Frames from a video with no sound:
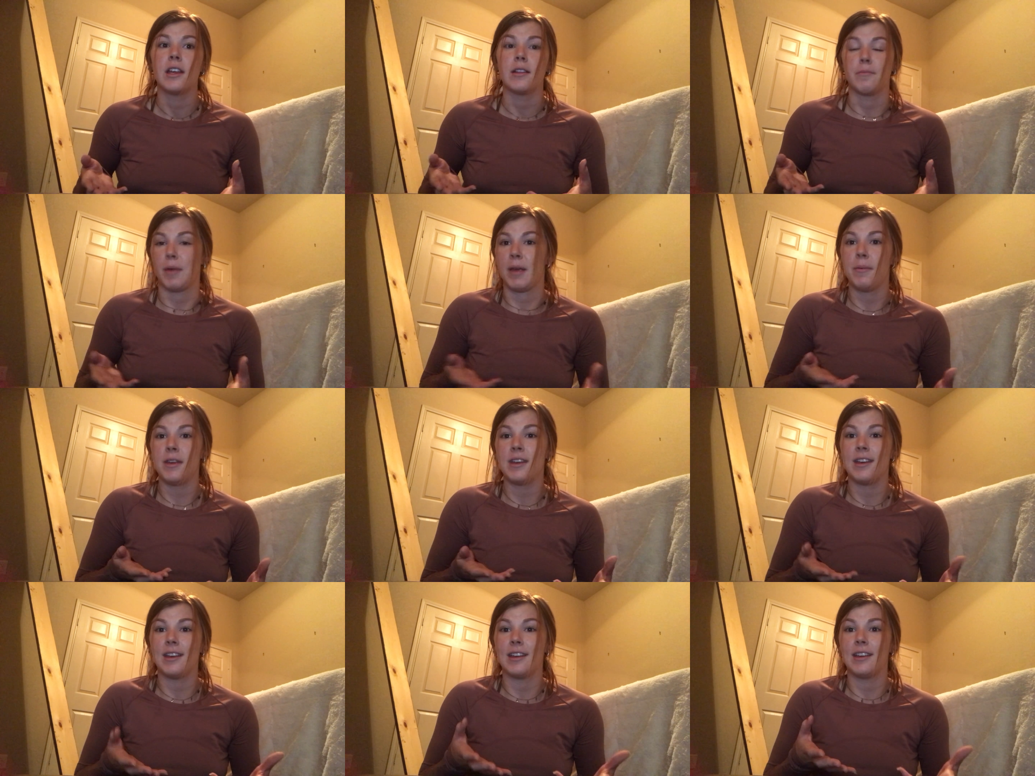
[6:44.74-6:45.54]

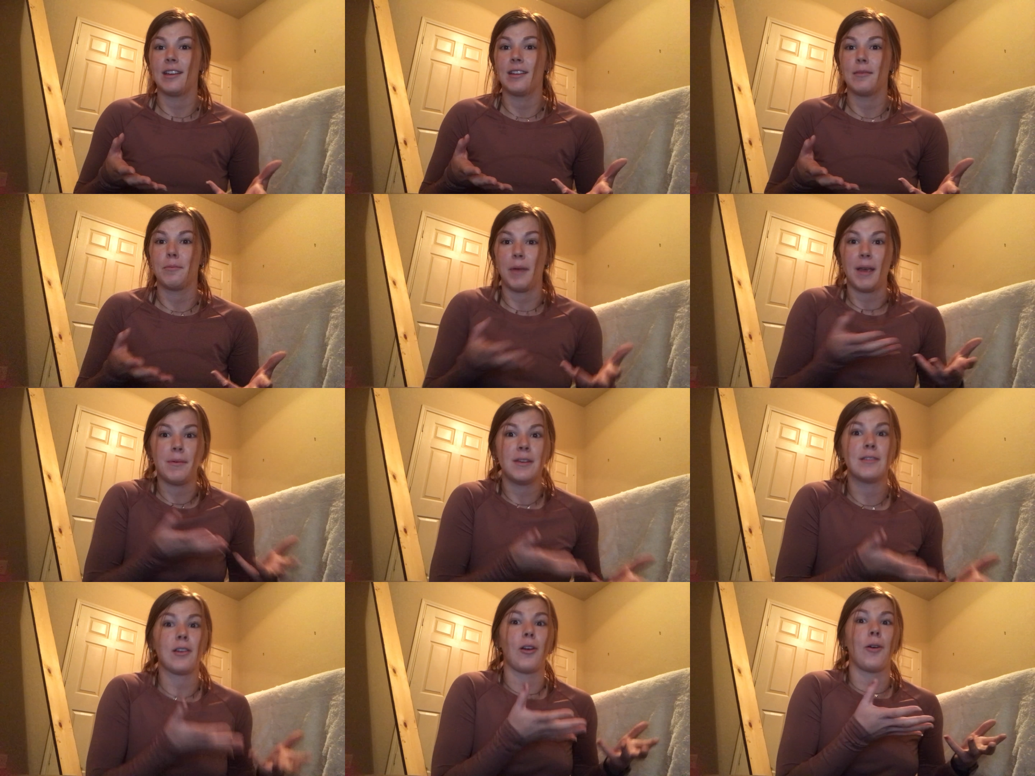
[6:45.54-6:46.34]

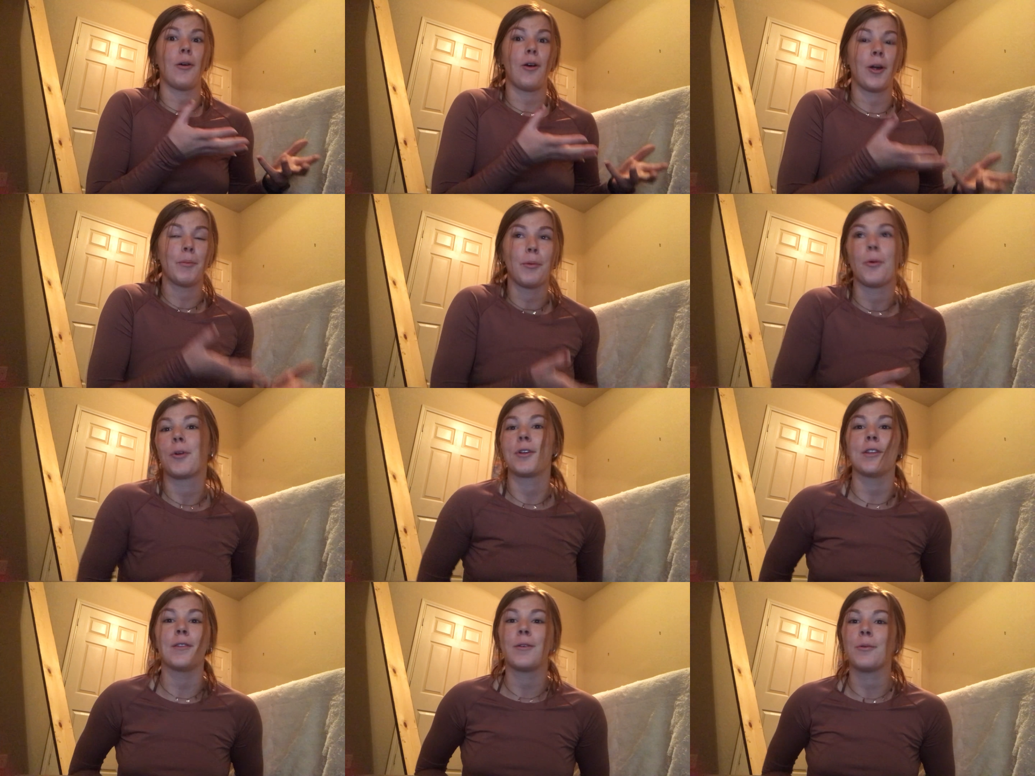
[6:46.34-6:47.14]
Babies are
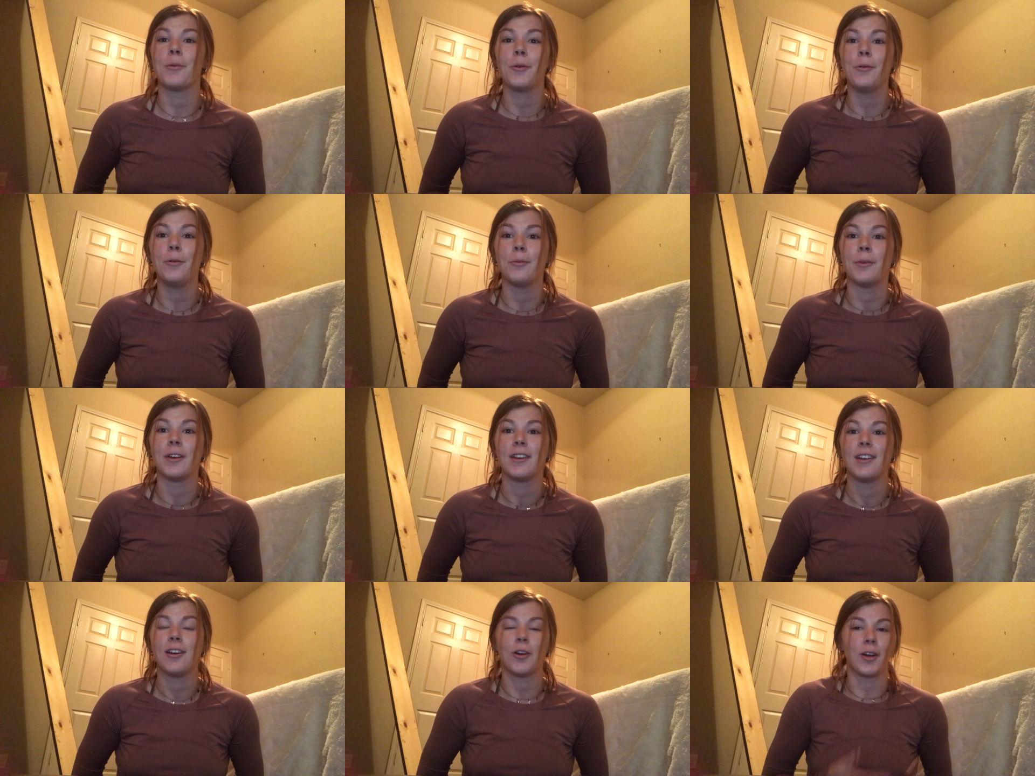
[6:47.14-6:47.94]
born in the womb,
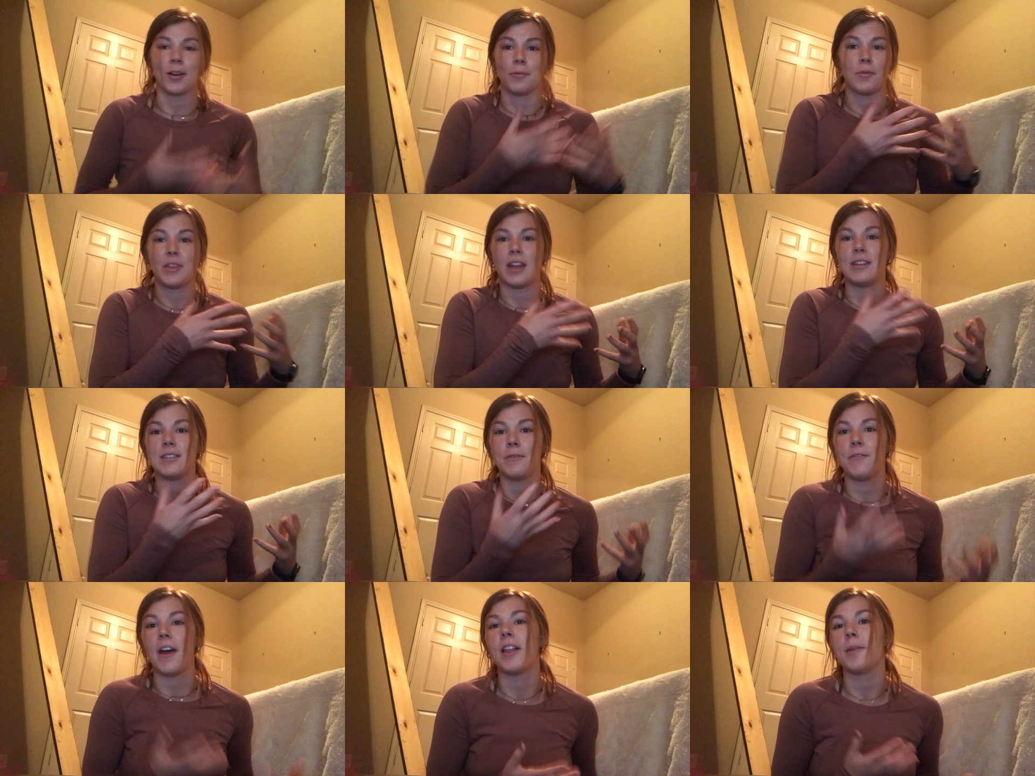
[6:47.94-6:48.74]
or they
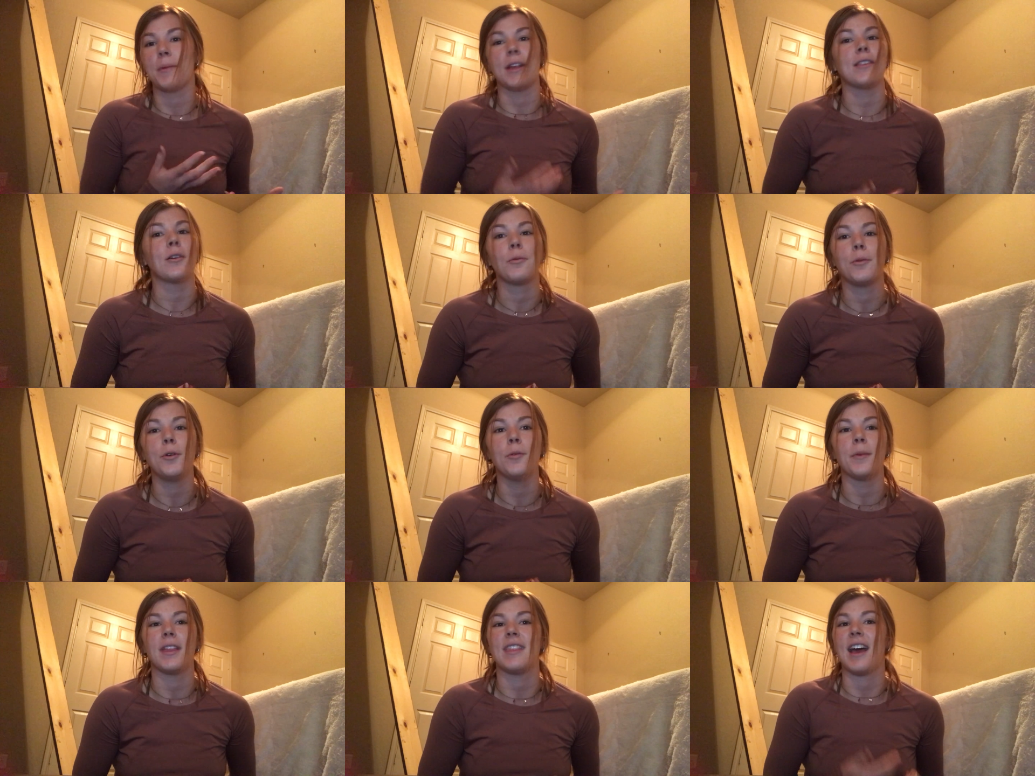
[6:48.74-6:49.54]
develop in the
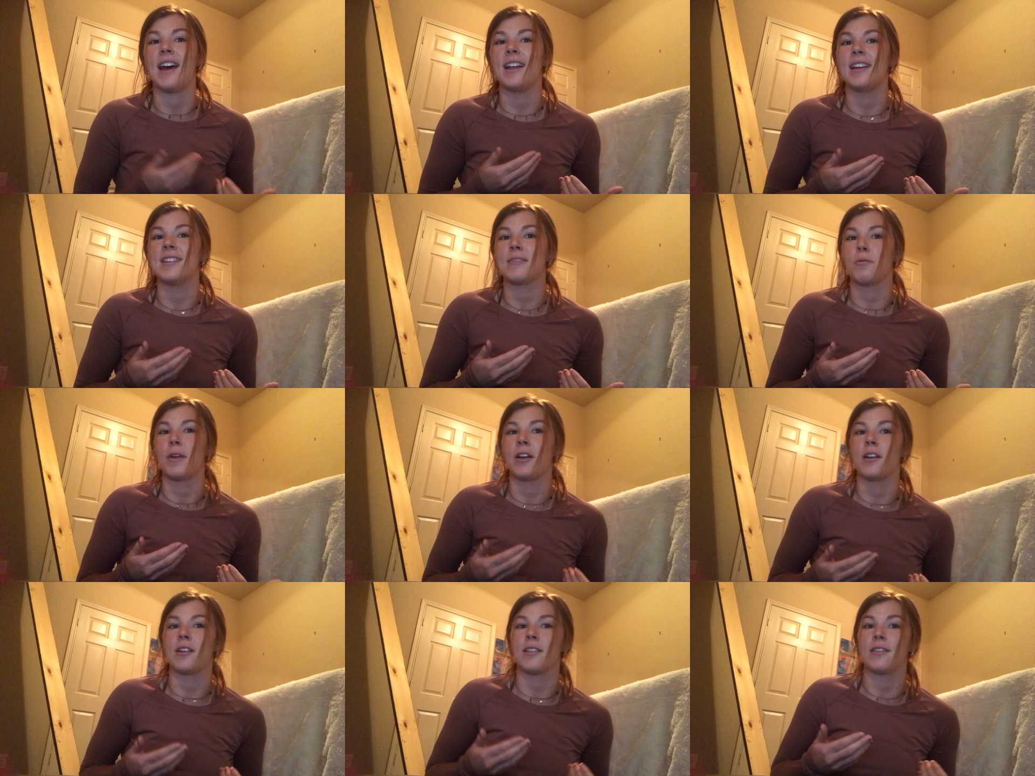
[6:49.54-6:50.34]
womb, and that is
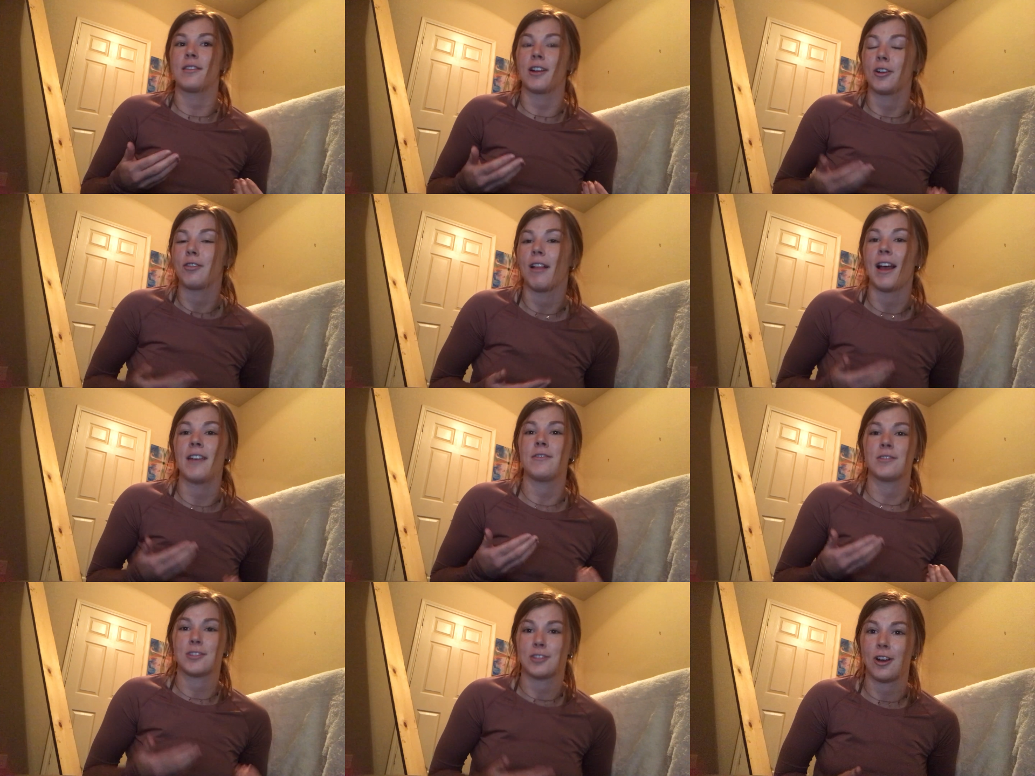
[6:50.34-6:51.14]
where their life
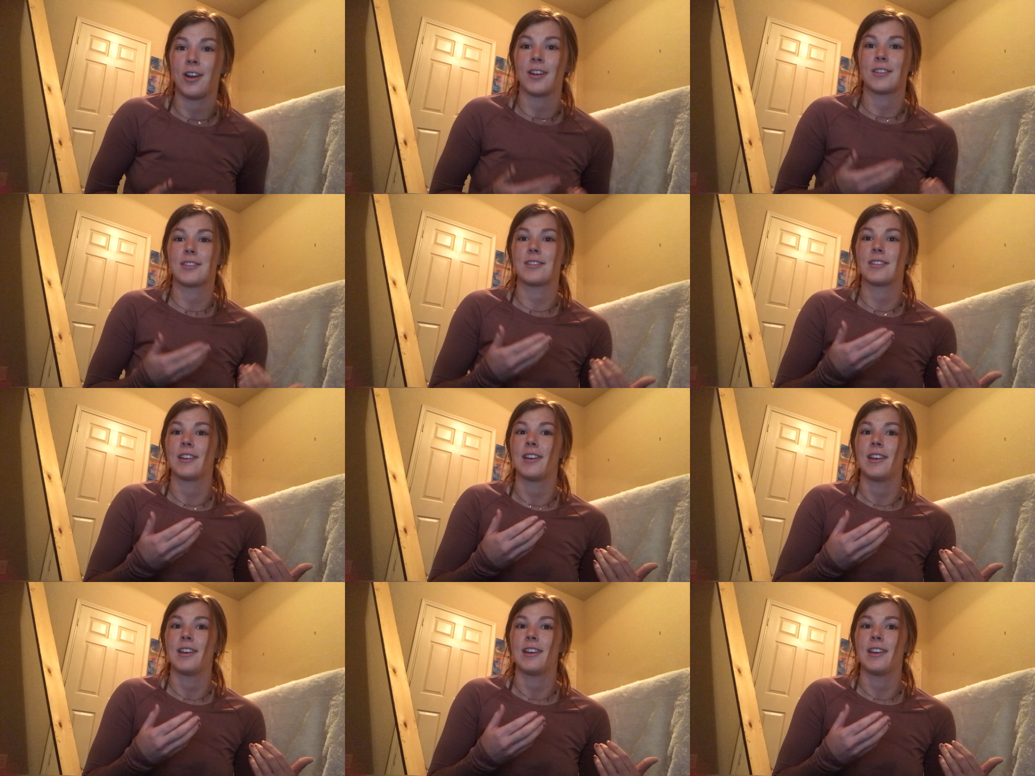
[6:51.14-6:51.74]
starts.